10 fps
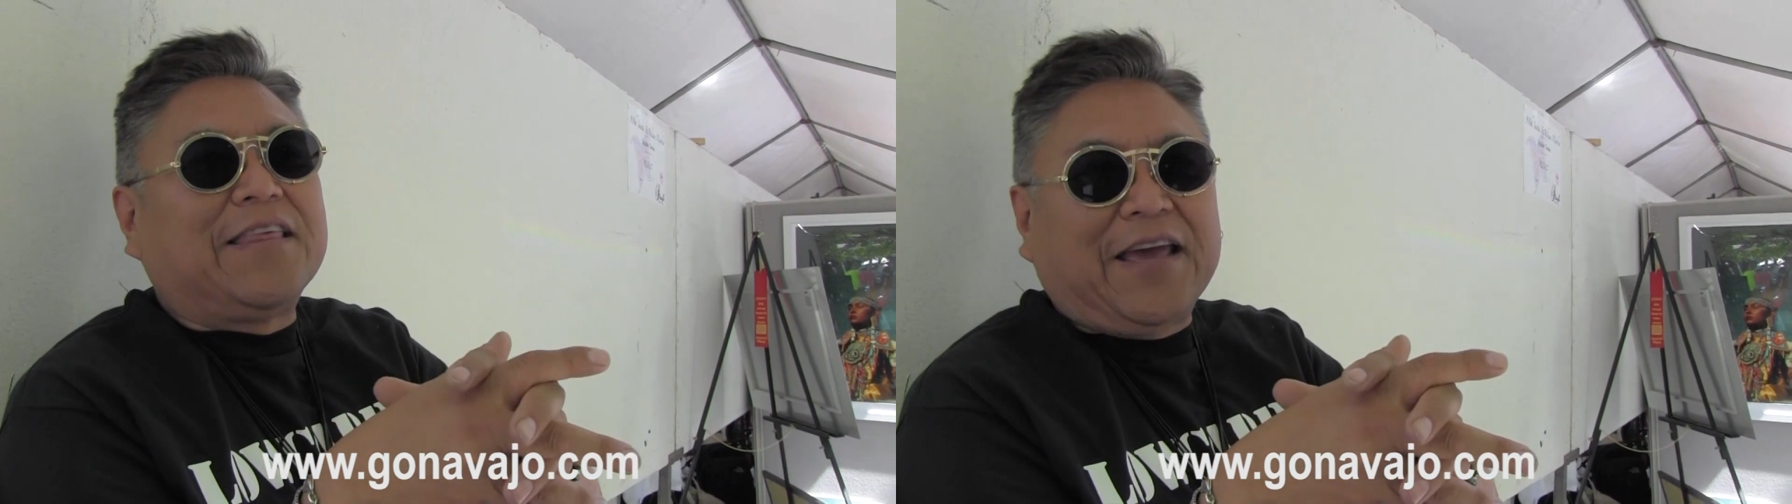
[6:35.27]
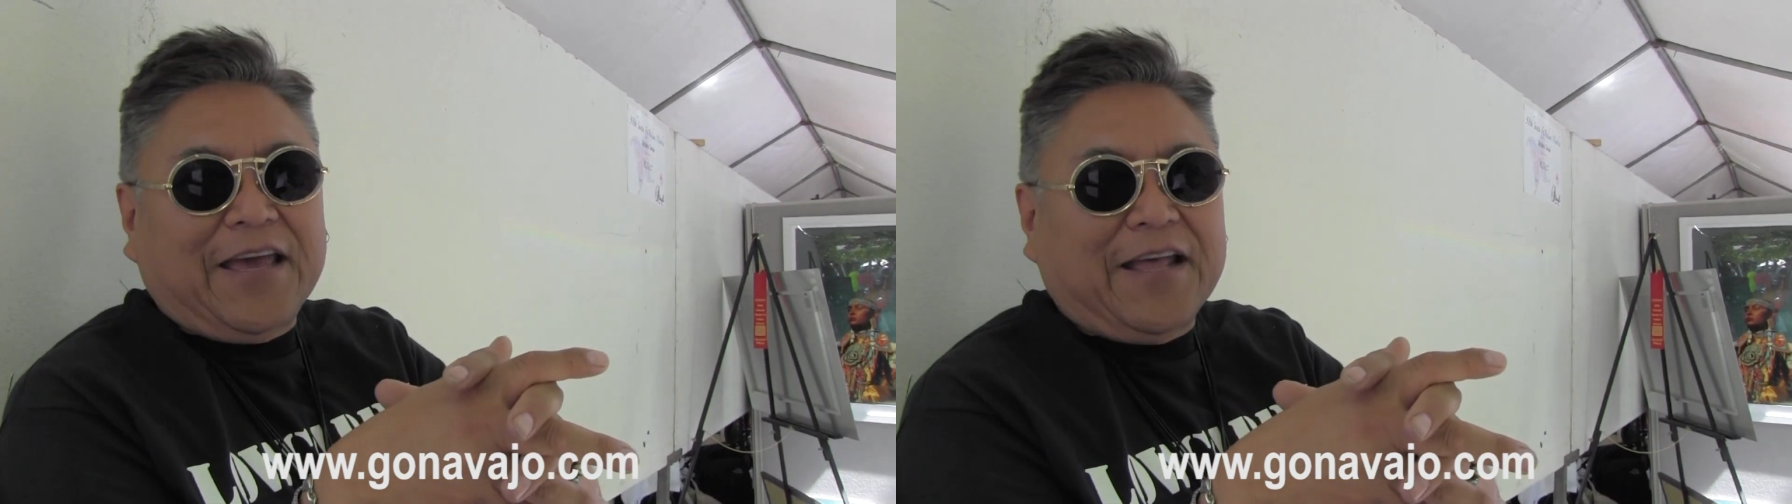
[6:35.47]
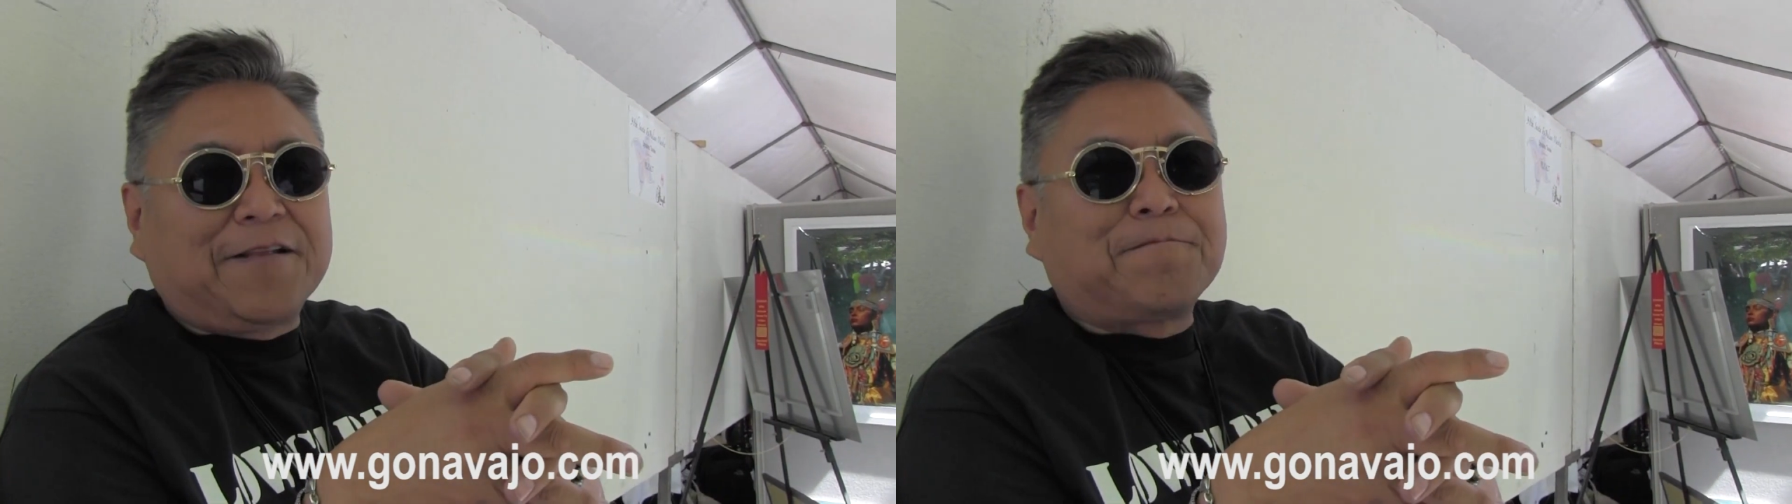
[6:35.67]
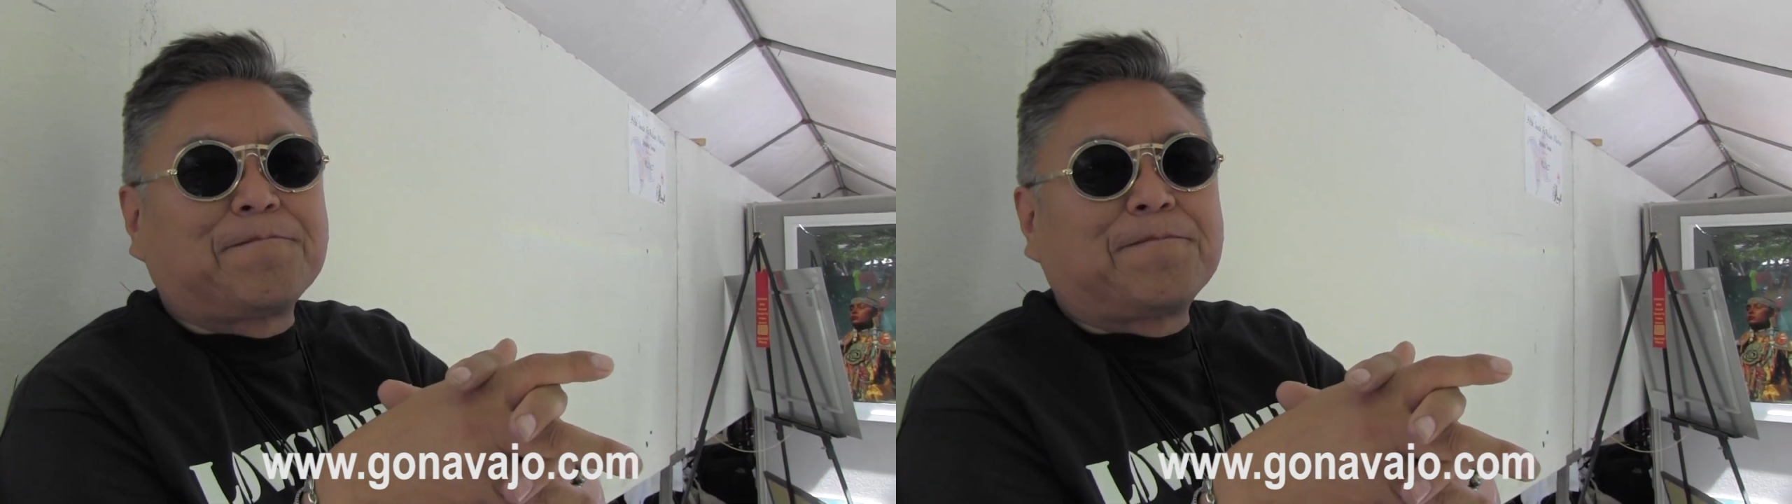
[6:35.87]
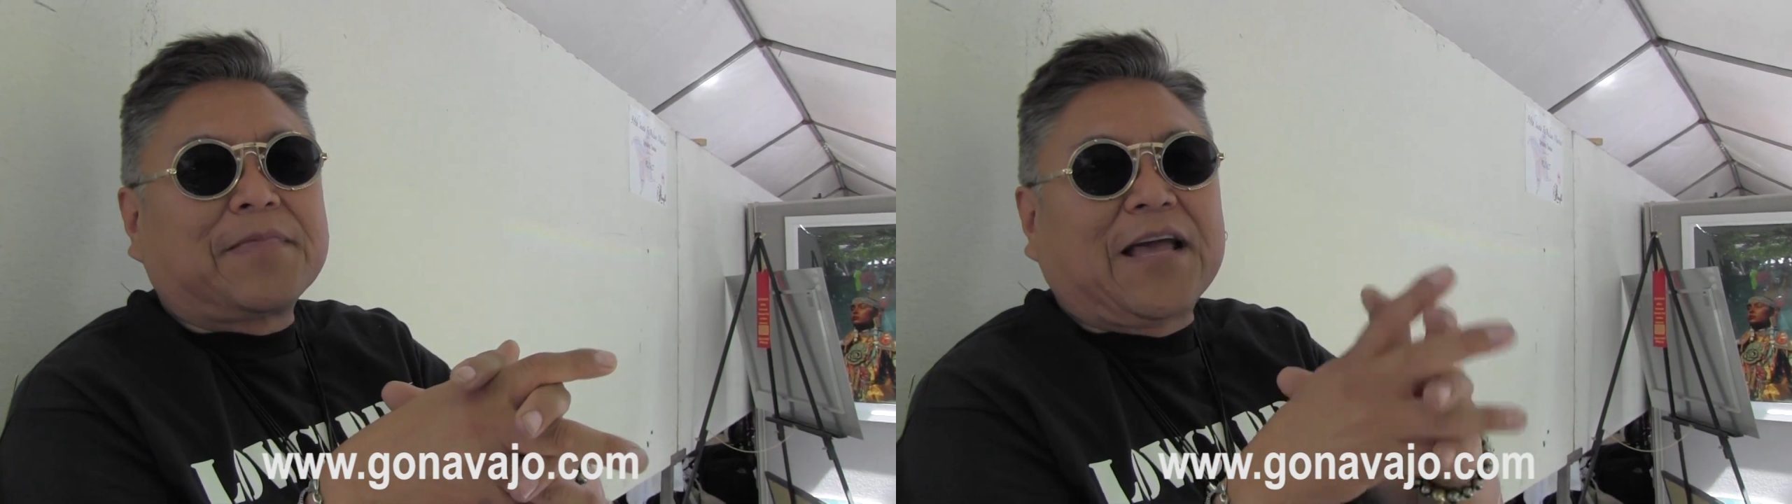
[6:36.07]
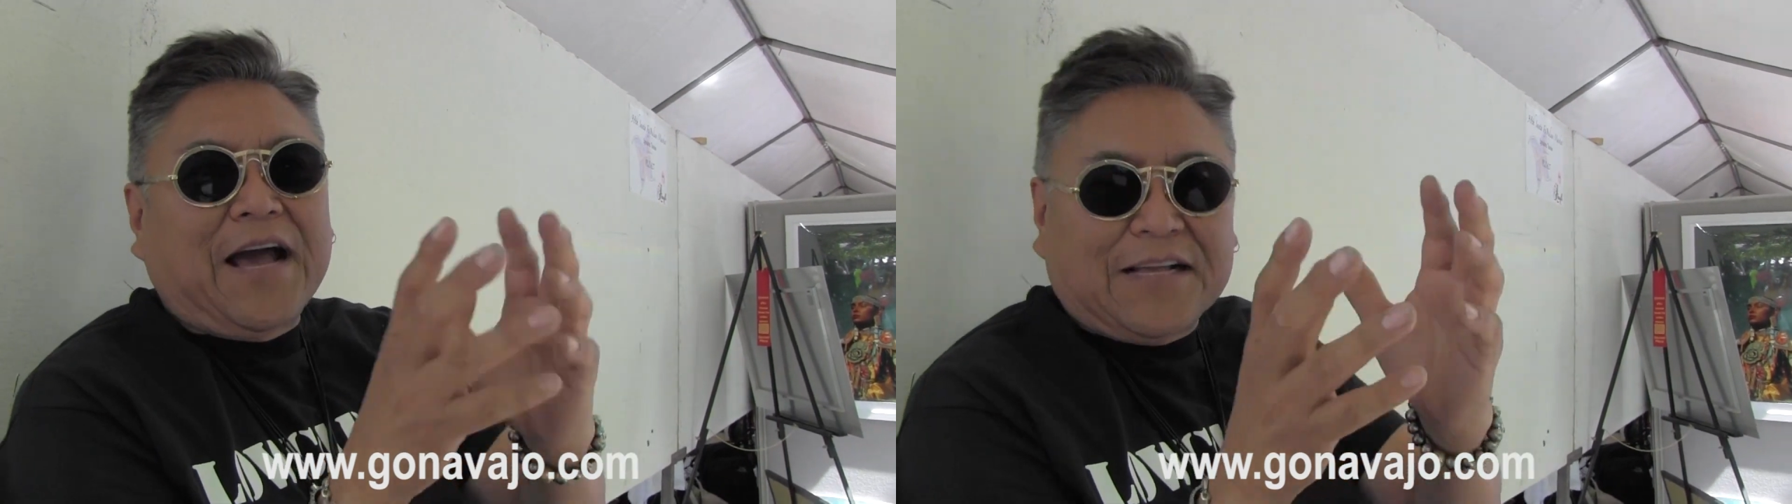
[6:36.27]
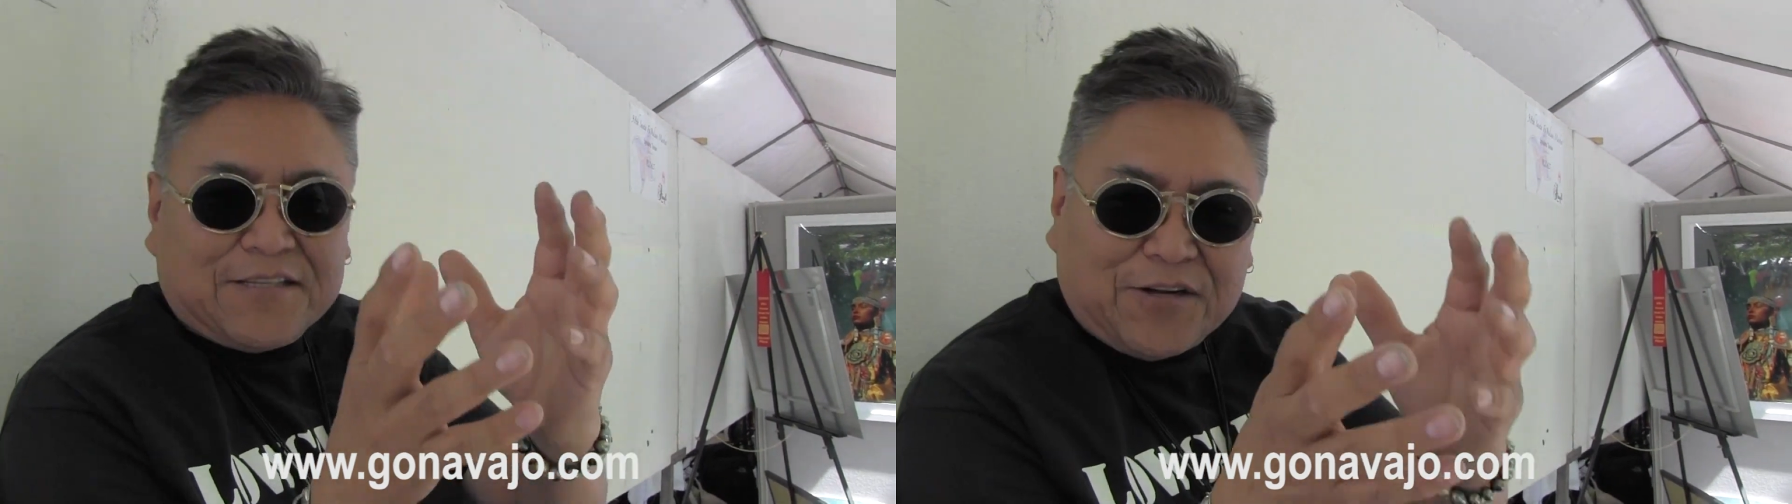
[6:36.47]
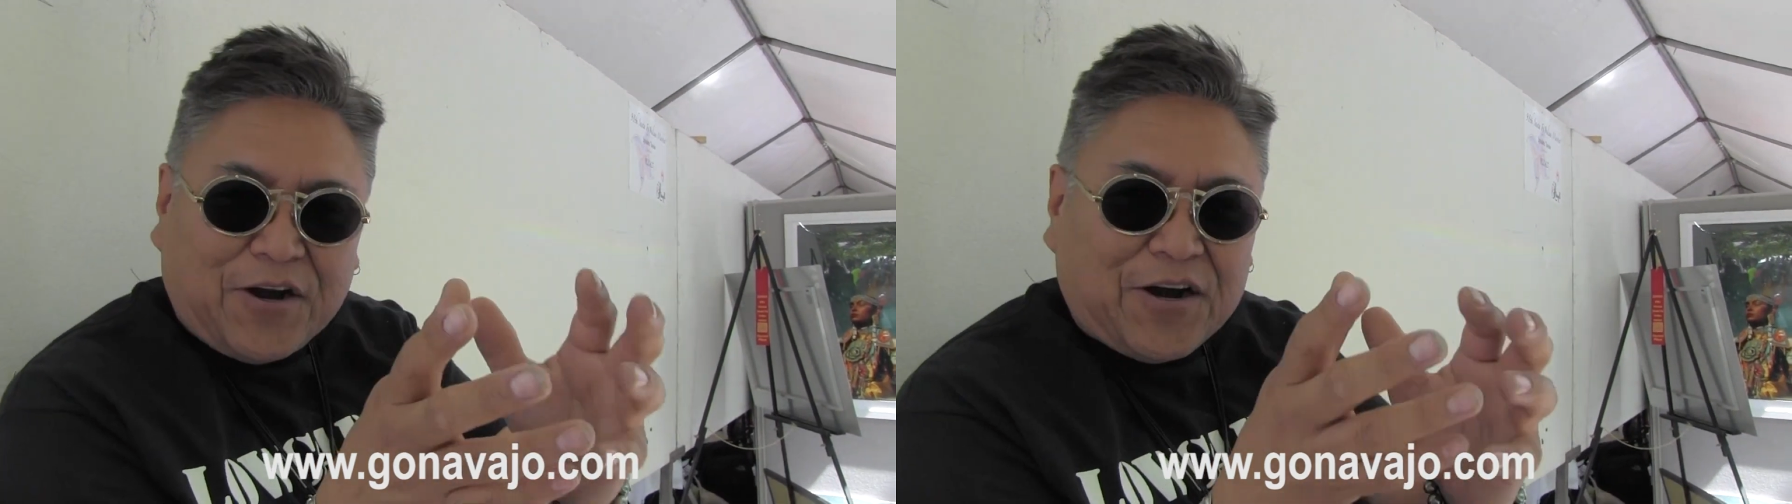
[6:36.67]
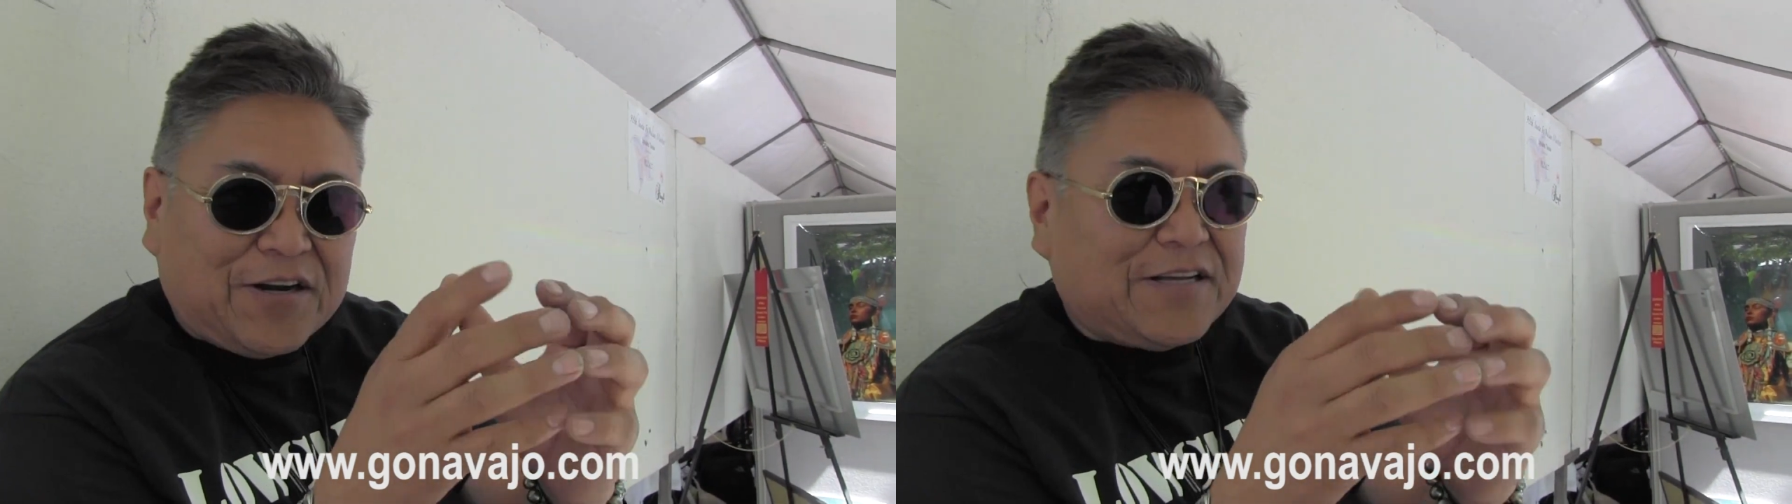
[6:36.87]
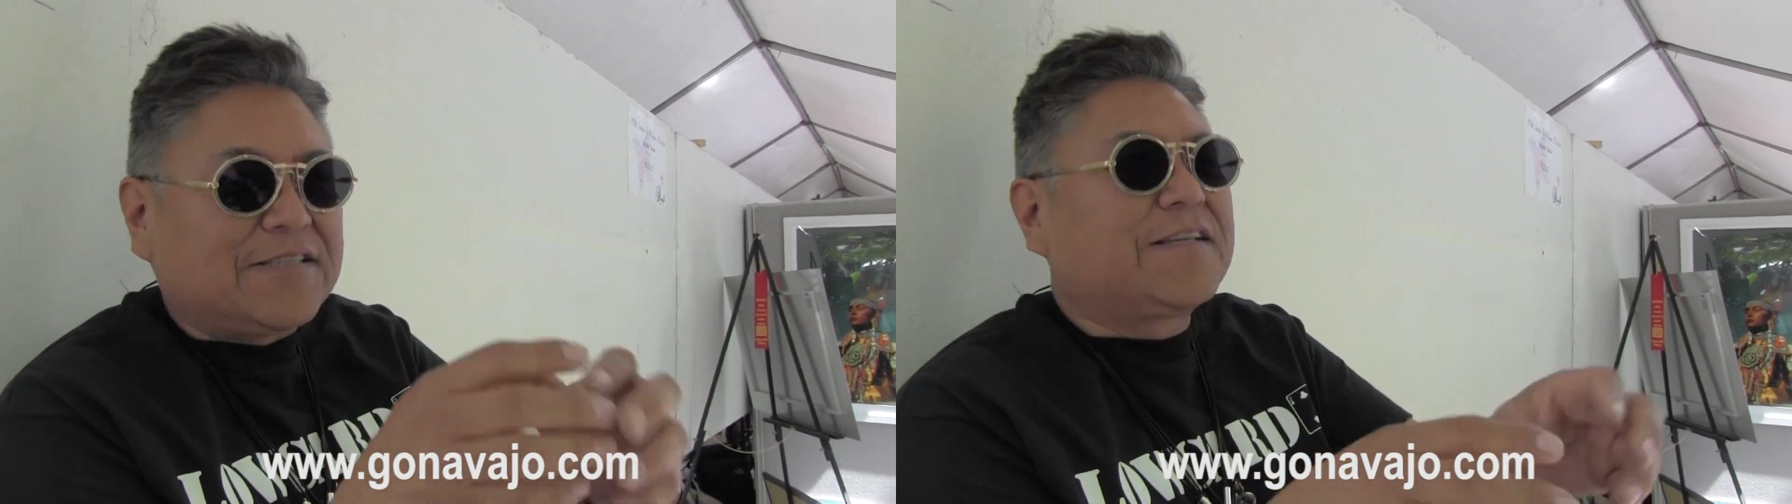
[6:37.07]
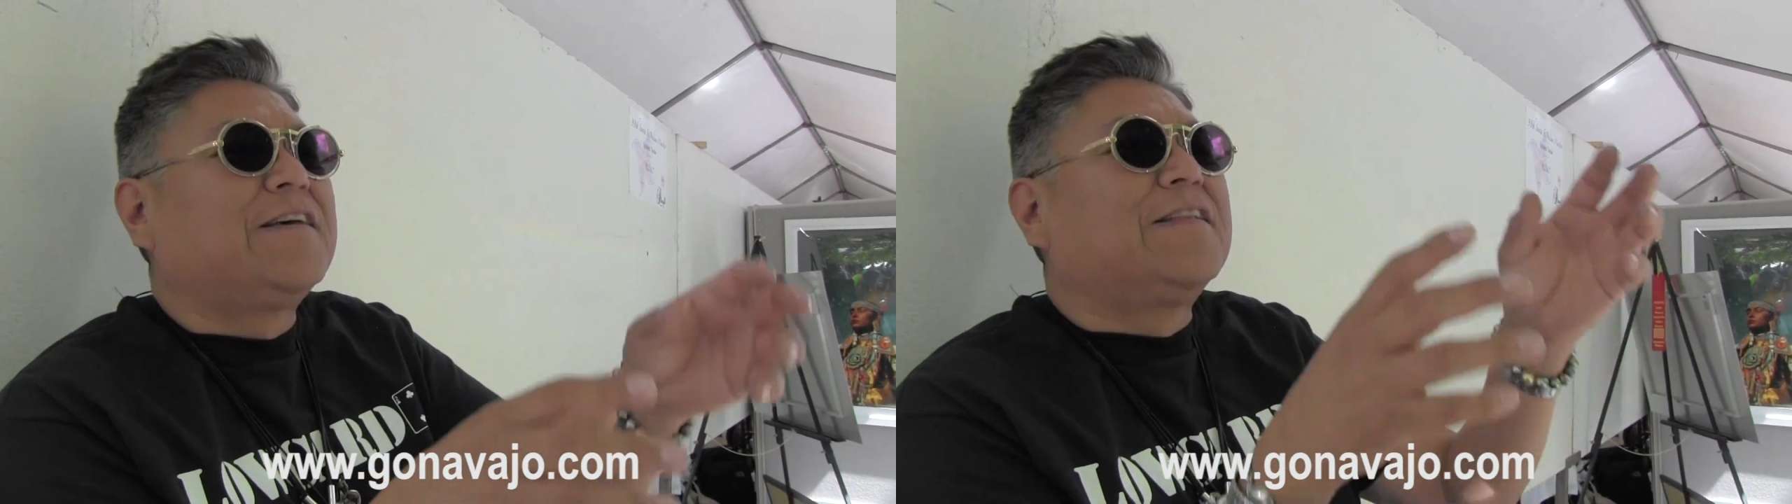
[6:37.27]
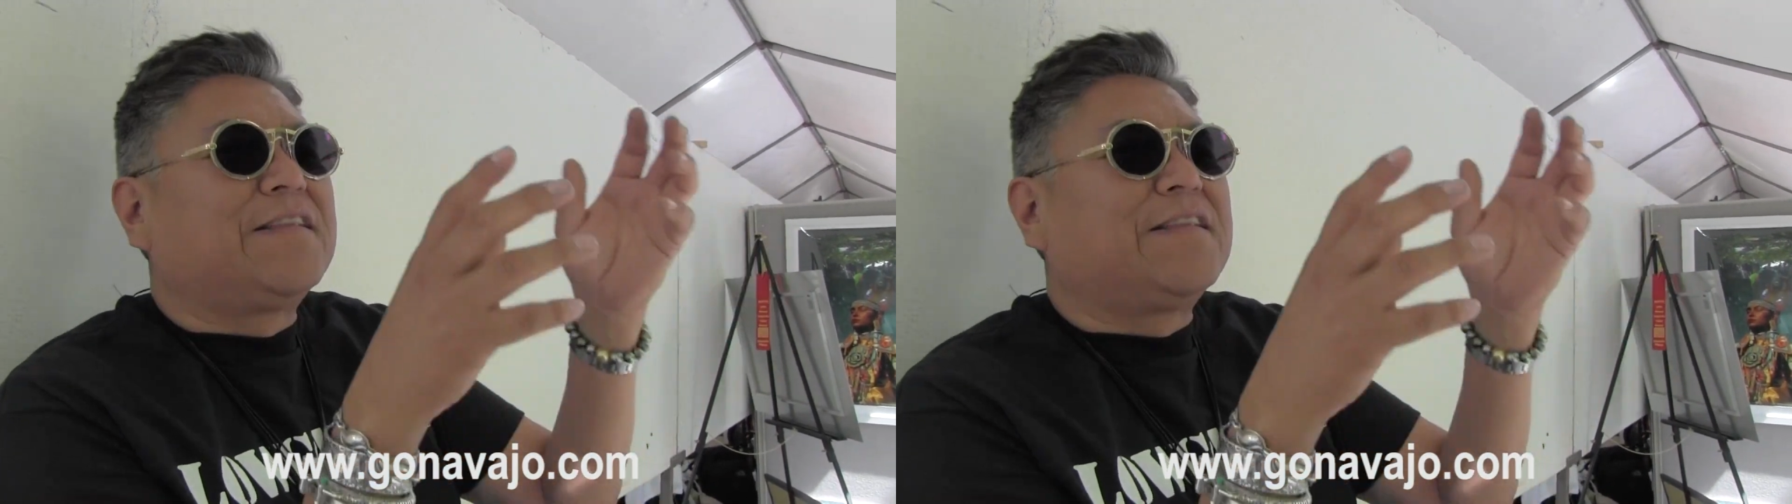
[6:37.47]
then as an artist,